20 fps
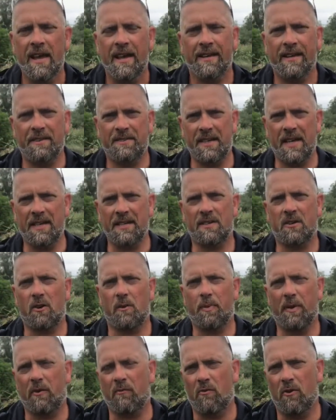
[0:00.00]
Now
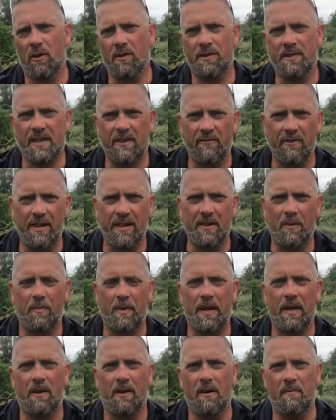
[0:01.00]
telescopic rods, they're a little
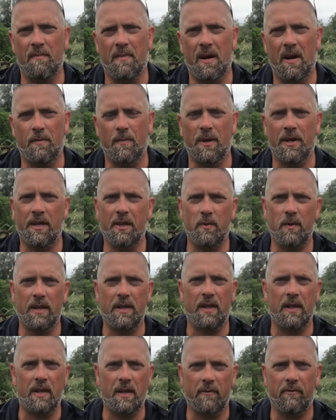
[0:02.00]
bit Marmite, you
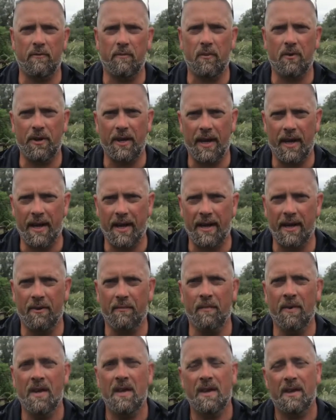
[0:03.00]
either love them or you hate them.